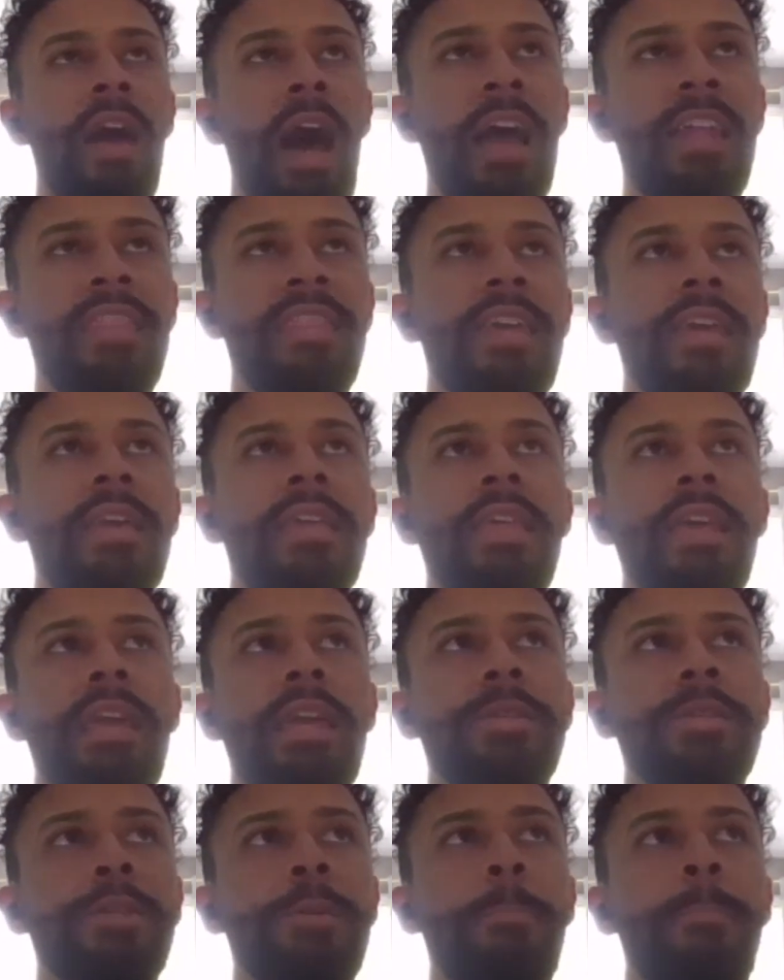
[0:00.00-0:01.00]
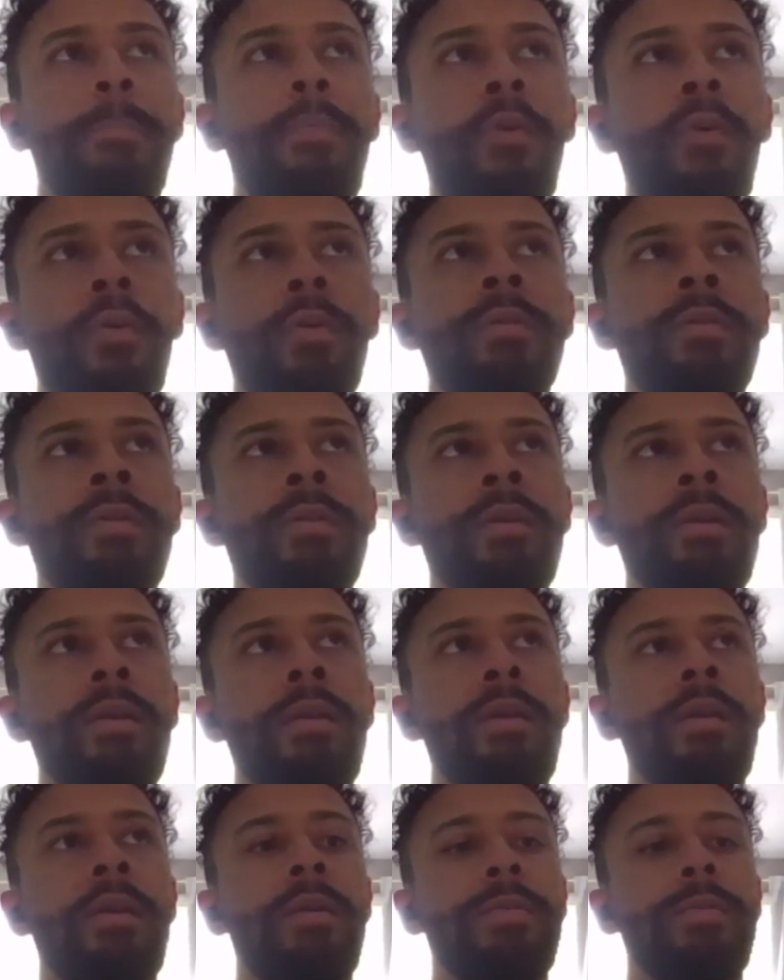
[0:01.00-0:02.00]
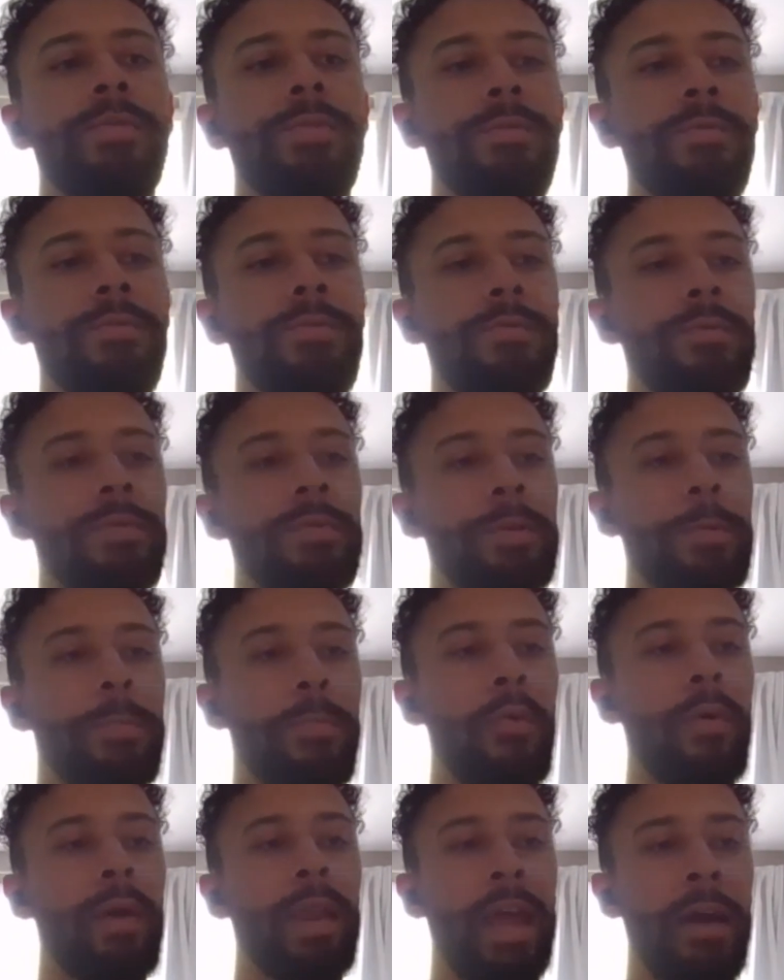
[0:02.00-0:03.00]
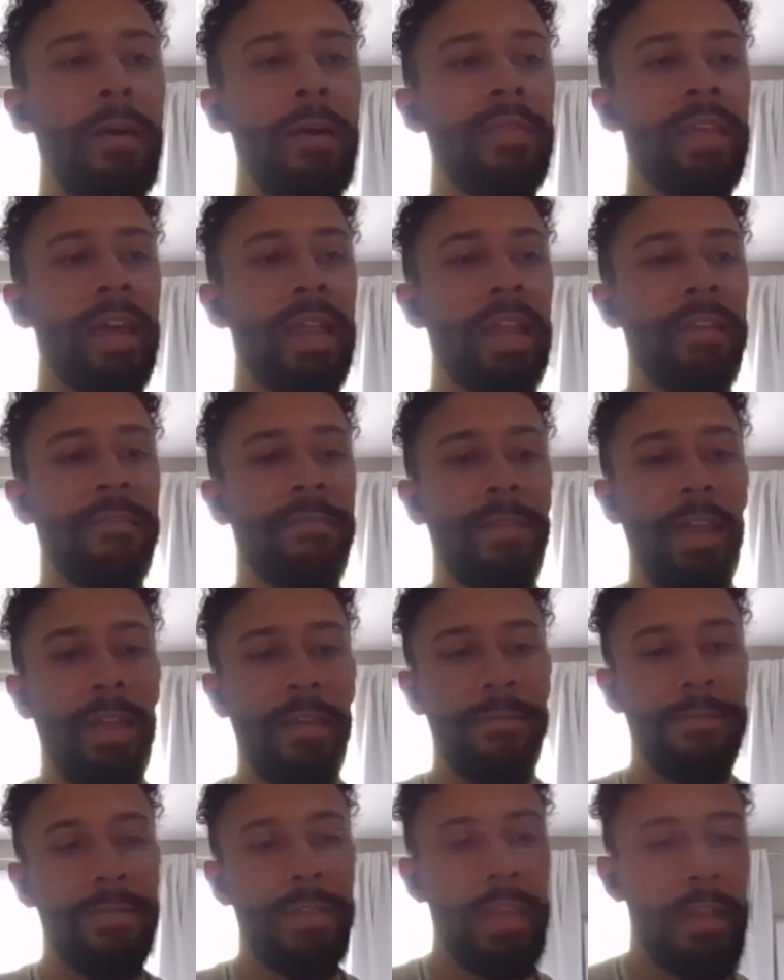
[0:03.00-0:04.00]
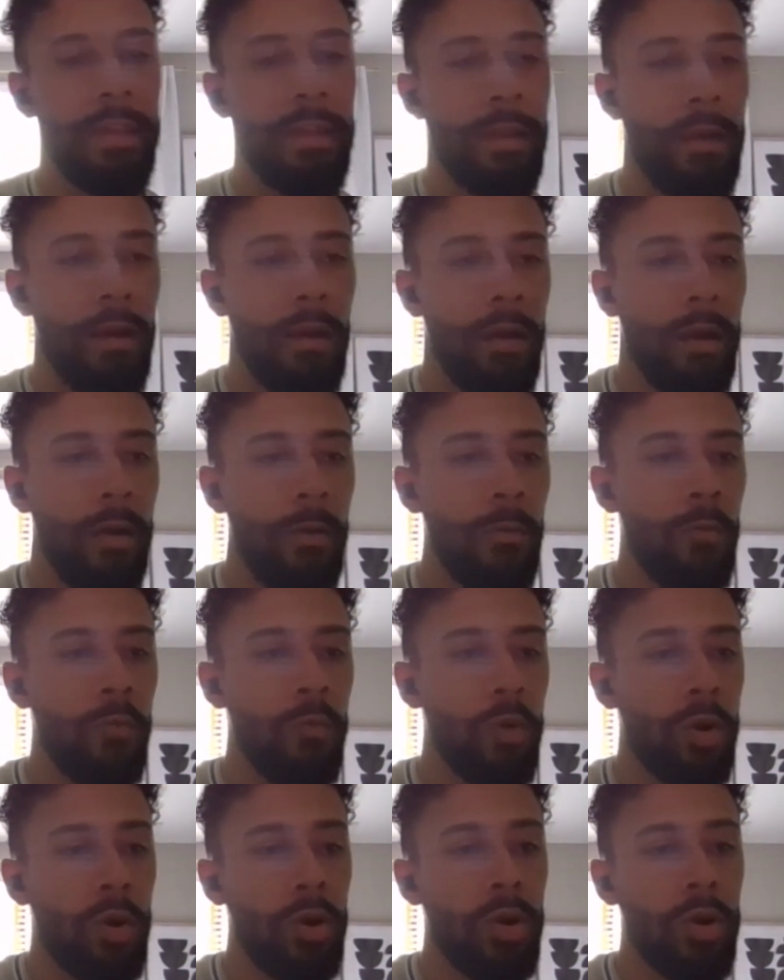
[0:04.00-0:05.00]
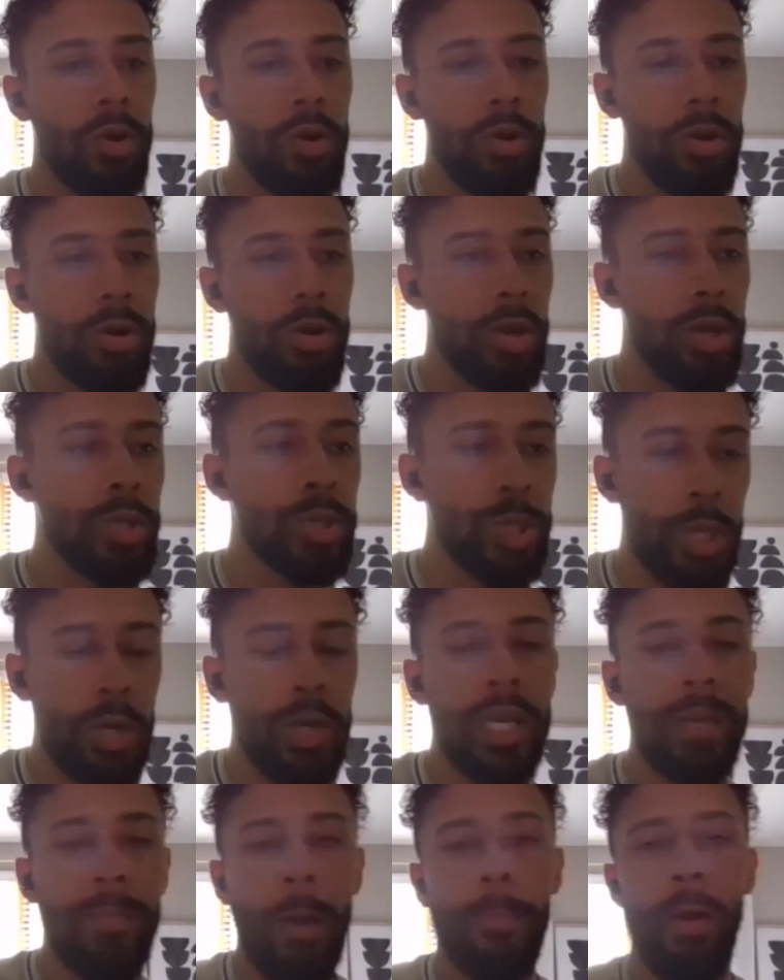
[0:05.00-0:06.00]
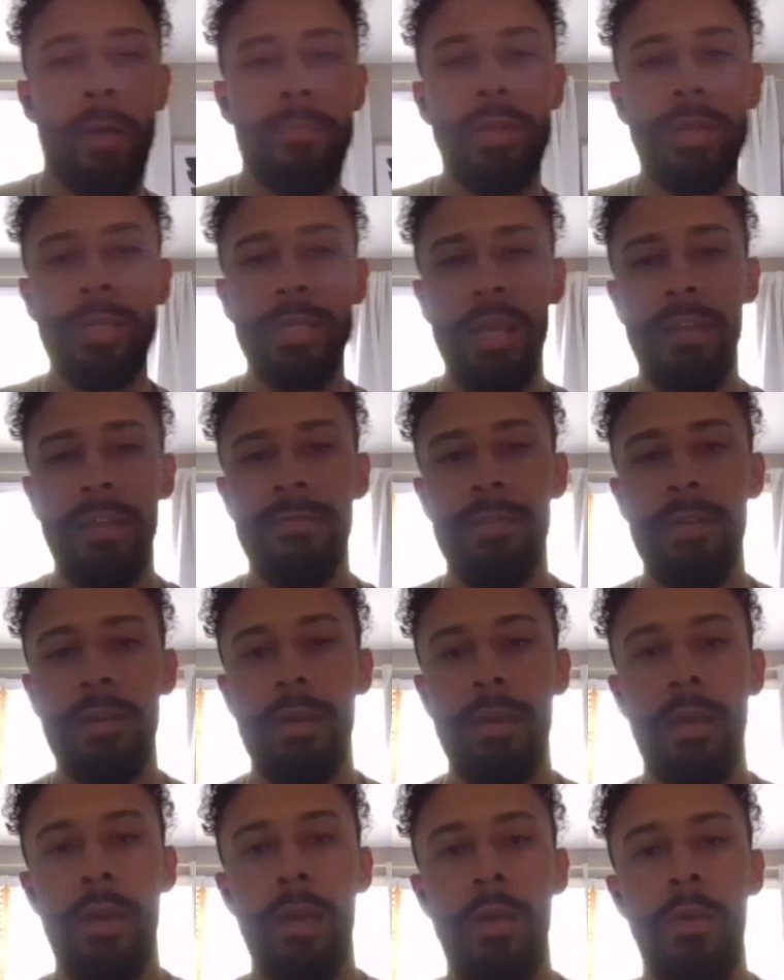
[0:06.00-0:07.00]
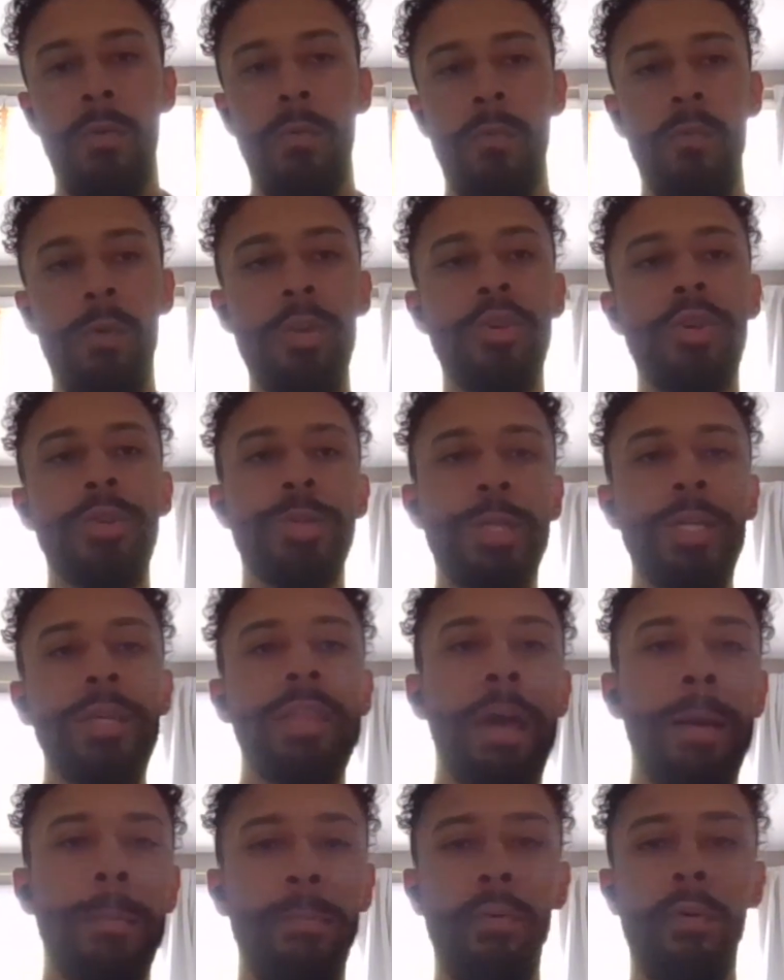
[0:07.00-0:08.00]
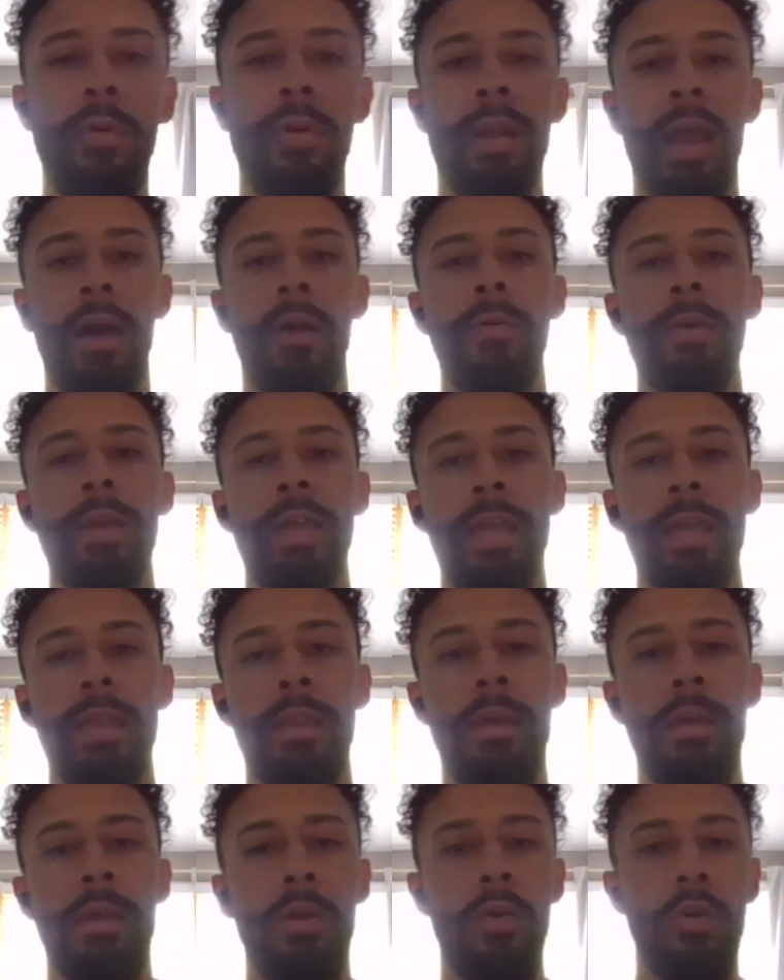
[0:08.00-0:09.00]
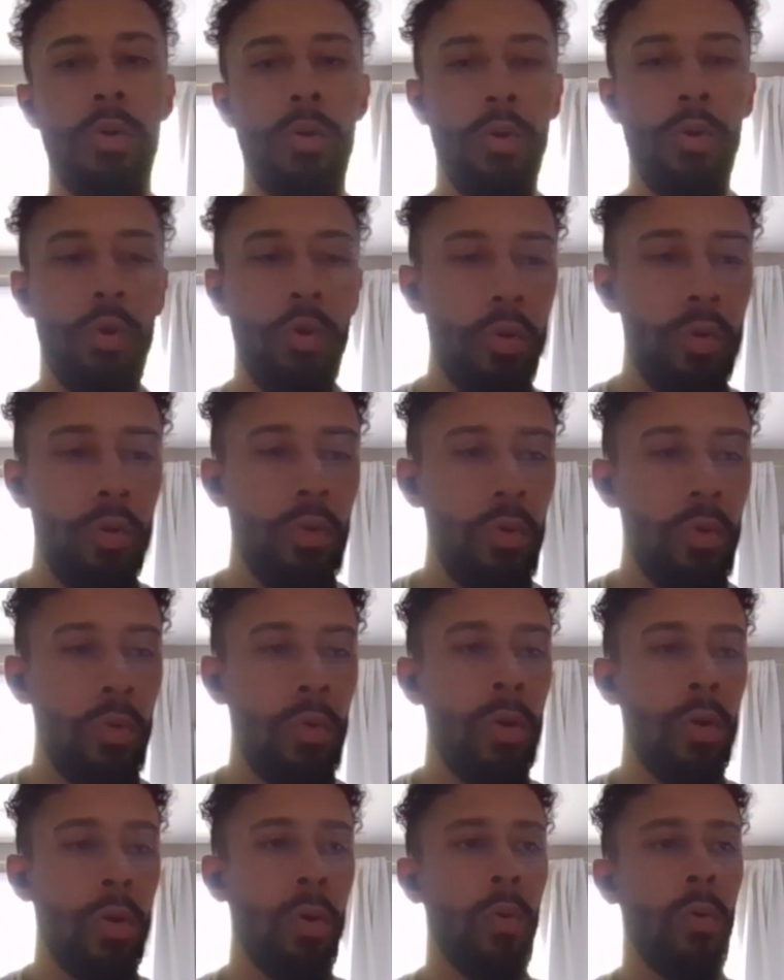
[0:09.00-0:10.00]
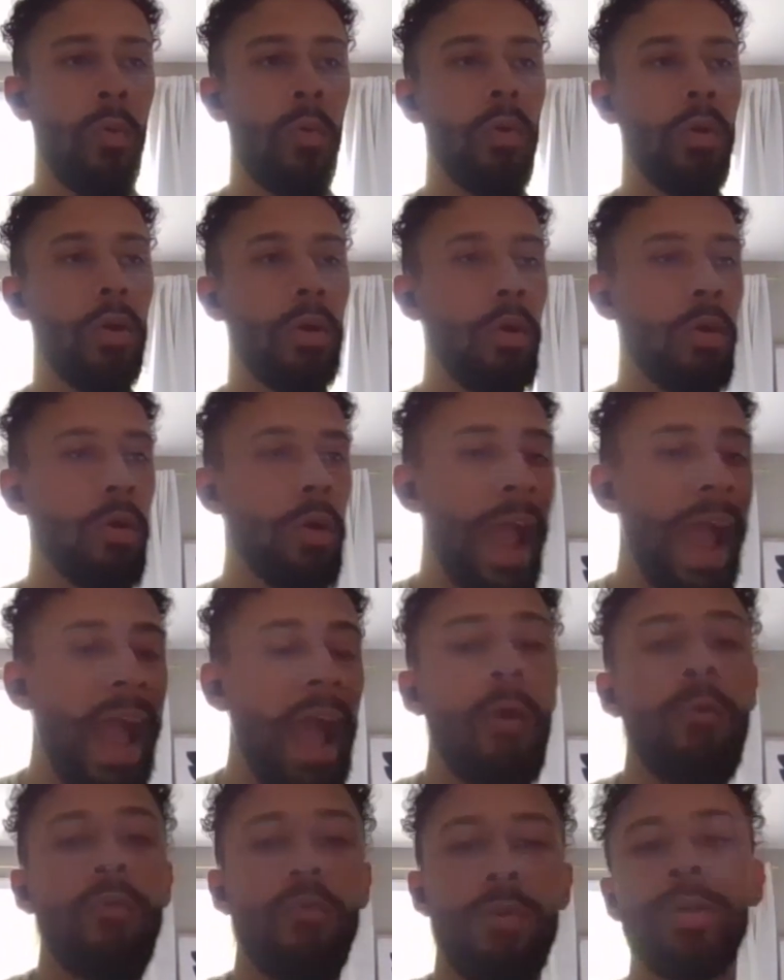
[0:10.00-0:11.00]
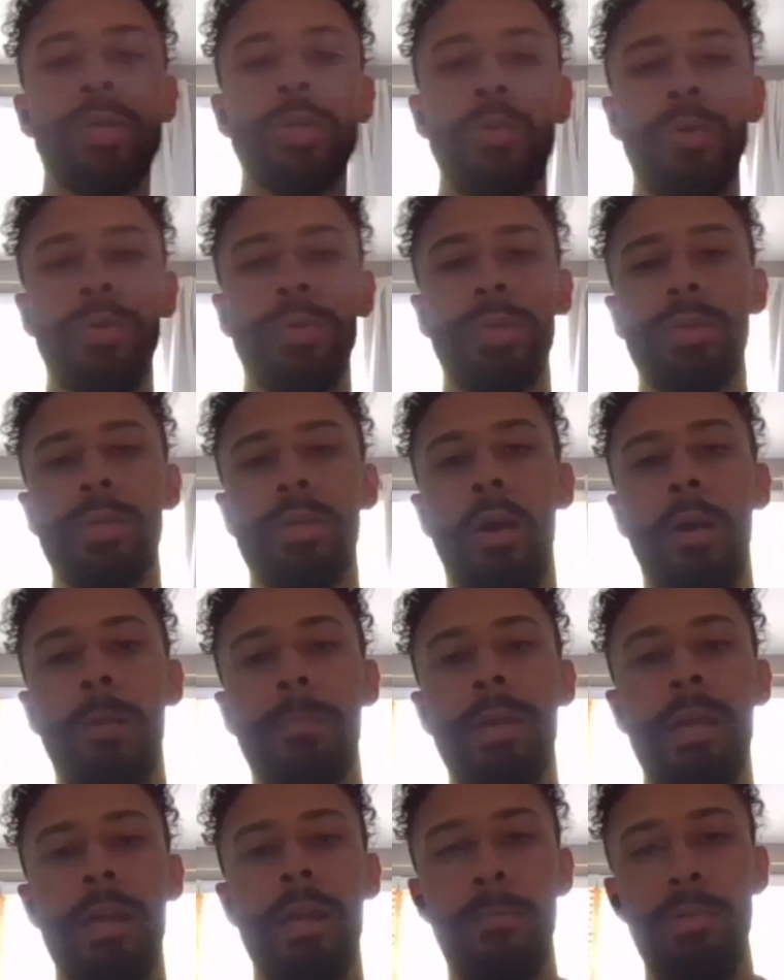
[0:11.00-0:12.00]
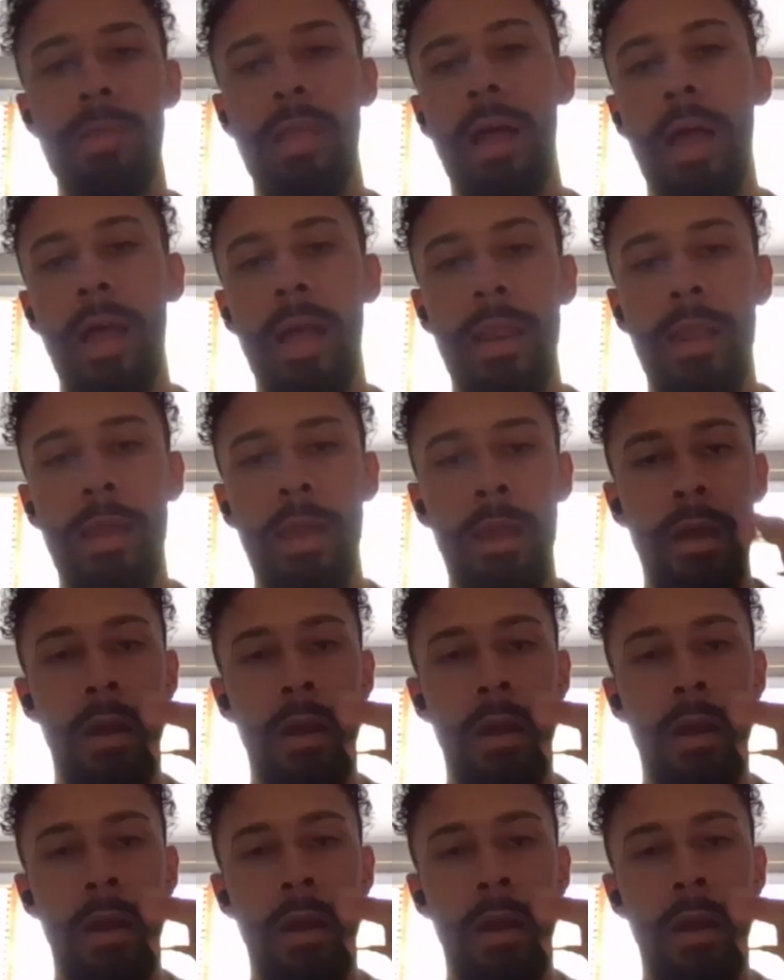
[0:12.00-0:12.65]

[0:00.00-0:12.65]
I think it's important to point out that if we're concerned about public safety, we should see that borne out in who or how resources are being applied